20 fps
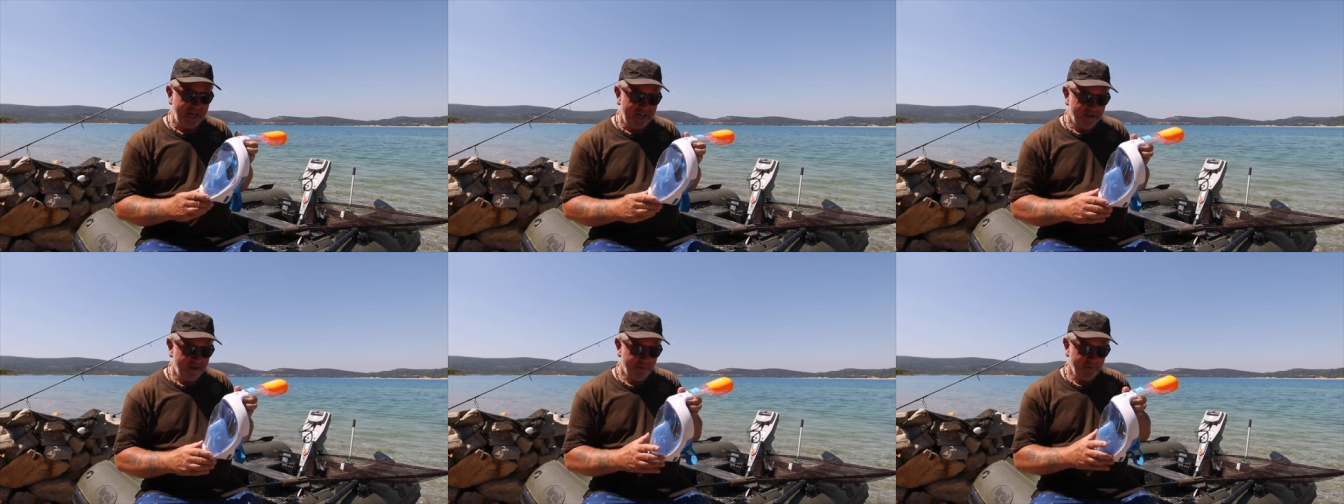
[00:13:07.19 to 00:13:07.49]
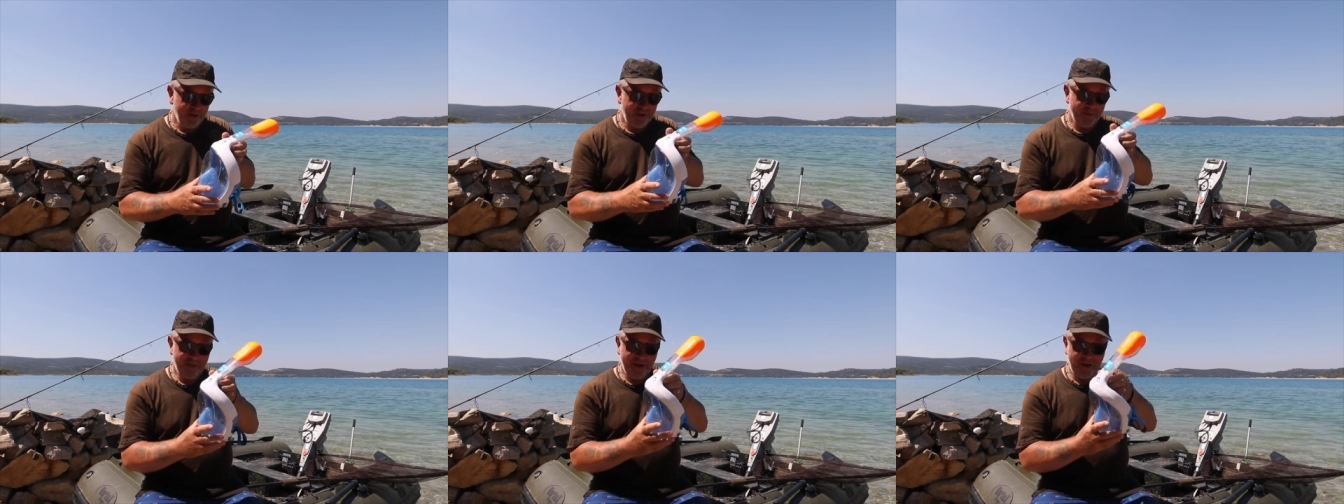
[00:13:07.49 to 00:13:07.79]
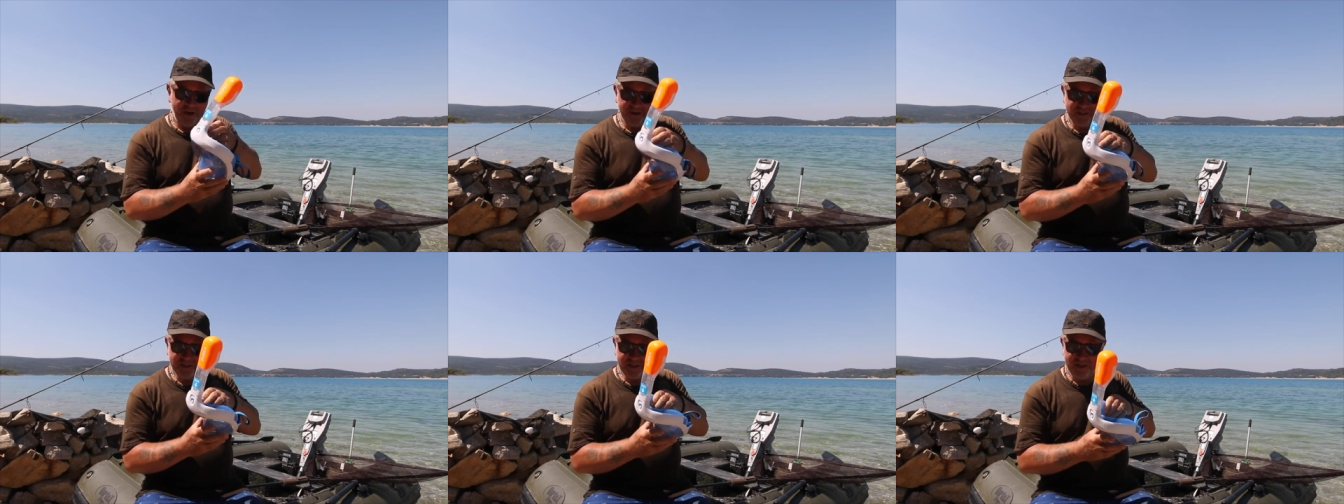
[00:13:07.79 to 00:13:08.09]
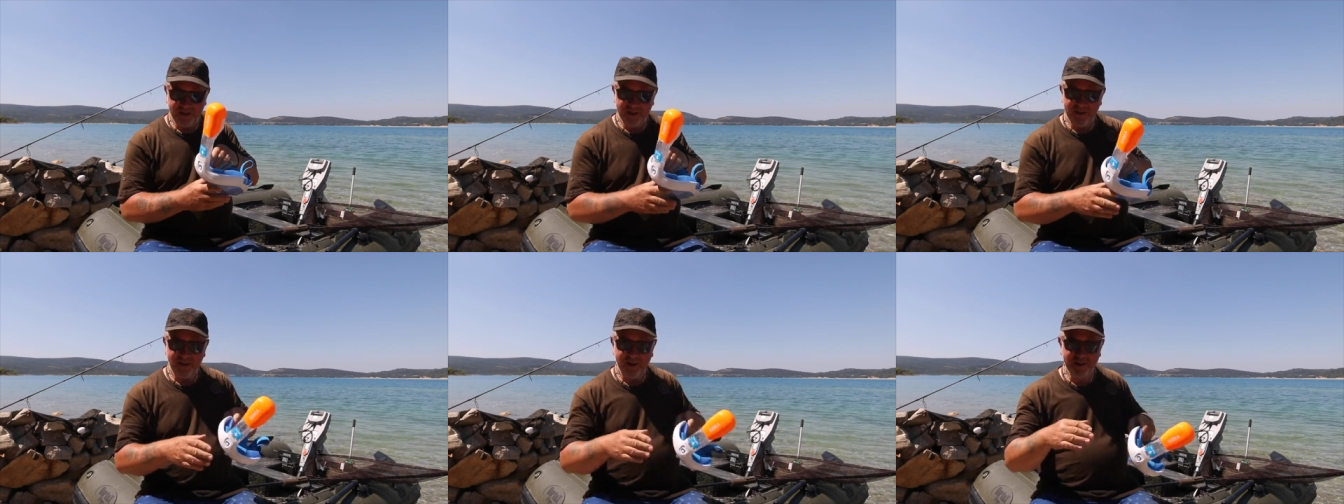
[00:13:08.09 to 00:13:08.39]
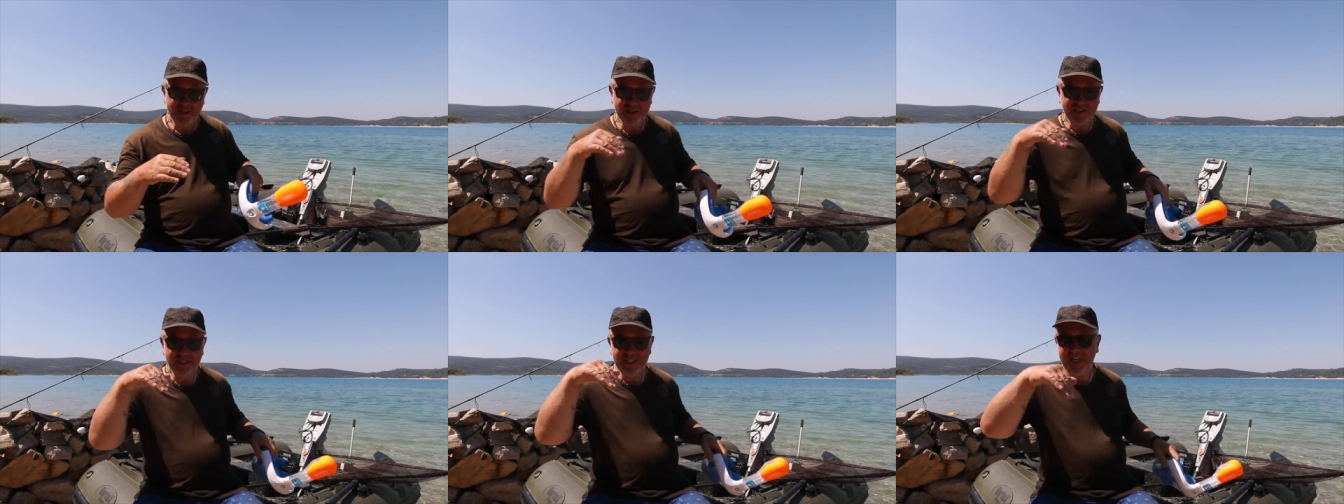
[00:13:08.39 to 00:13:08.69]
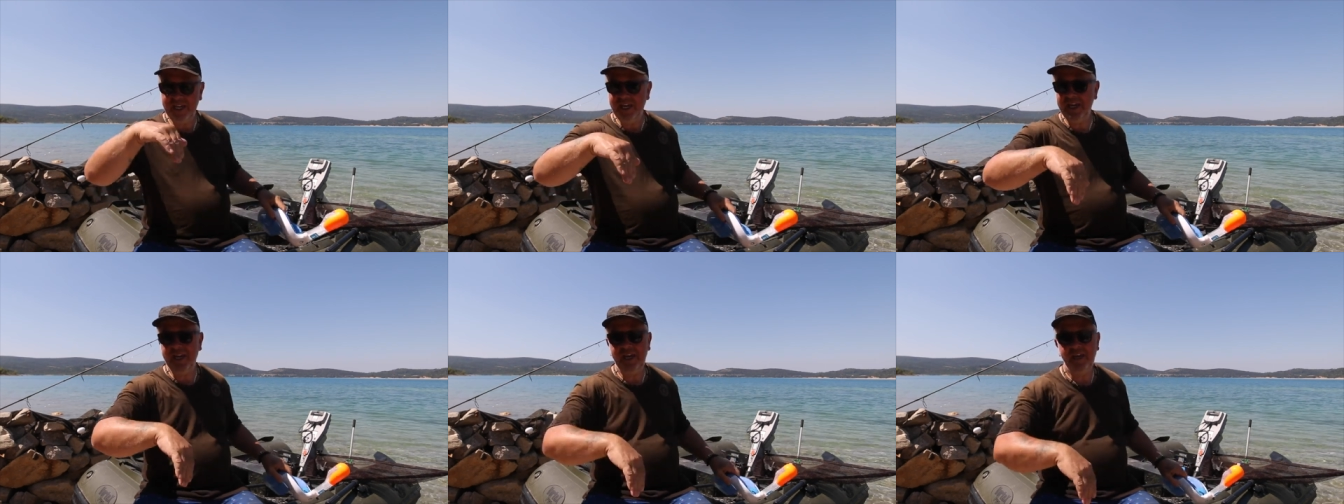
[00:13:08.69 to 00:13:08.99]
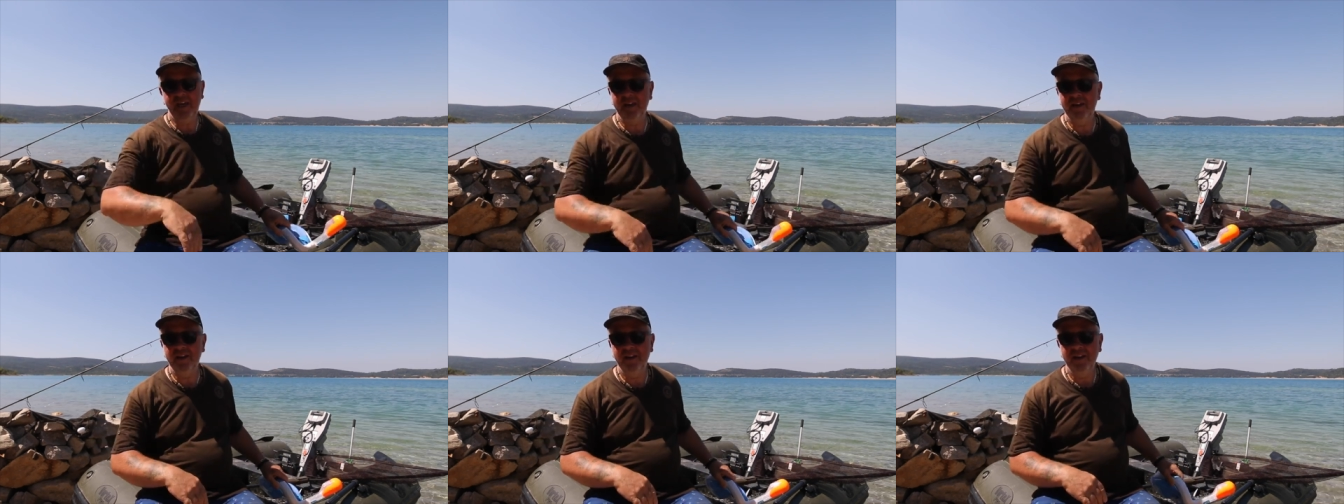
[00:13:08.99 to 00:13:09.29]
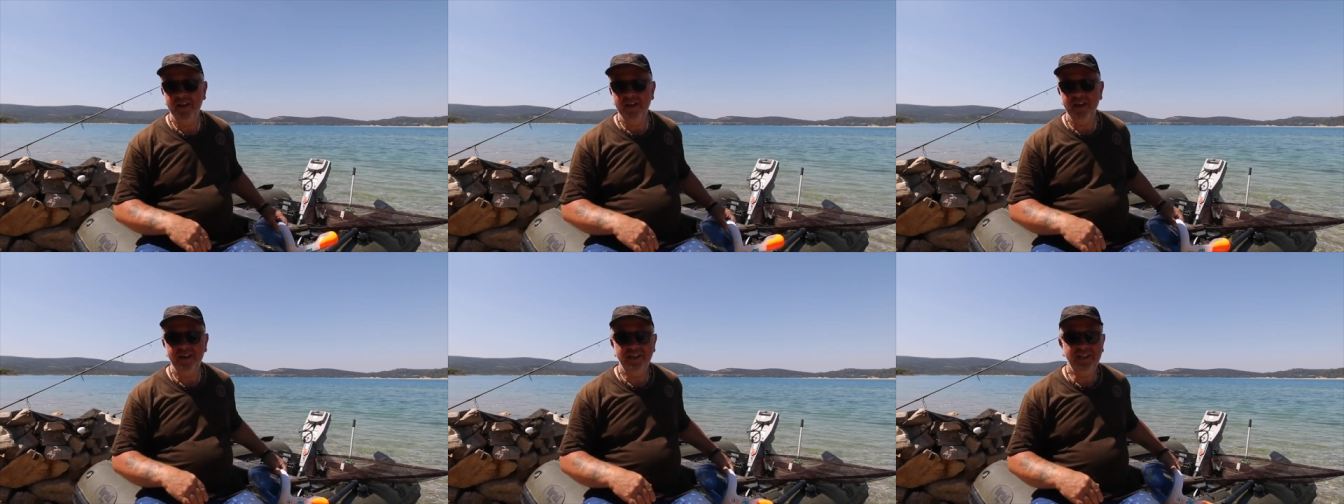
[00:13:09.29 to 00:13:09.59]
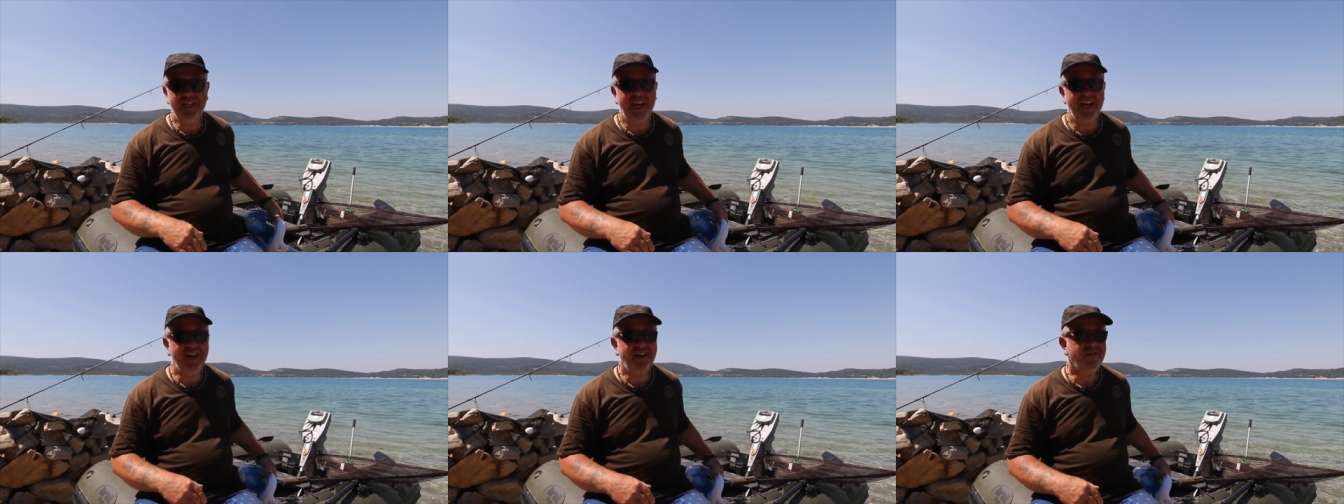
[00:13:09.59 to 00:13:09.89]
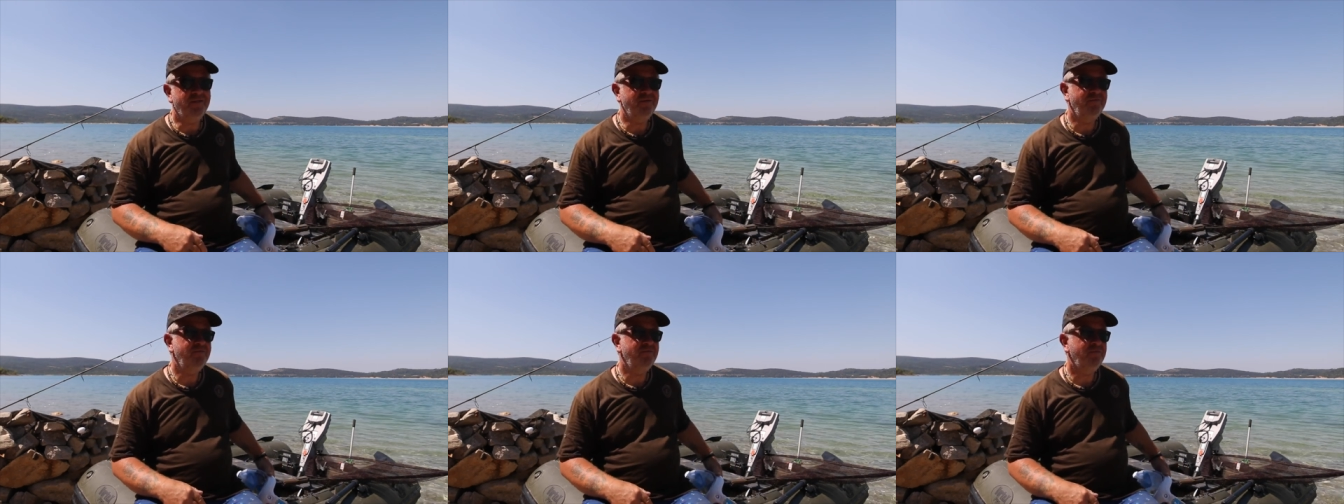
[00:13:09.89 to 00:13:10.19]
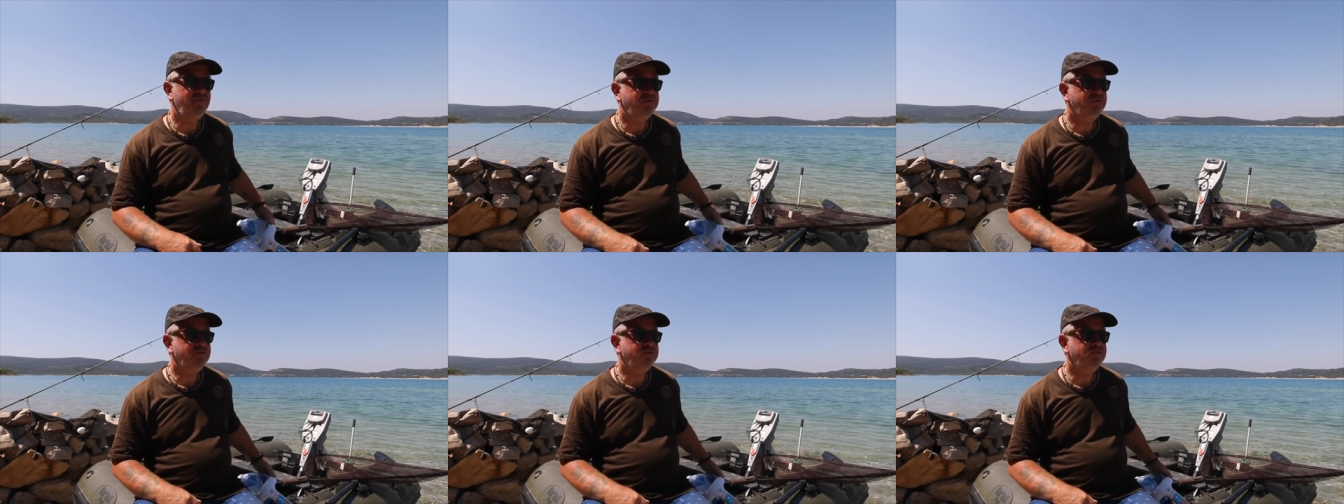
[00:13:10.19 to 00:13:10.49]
out with the mask, I can see down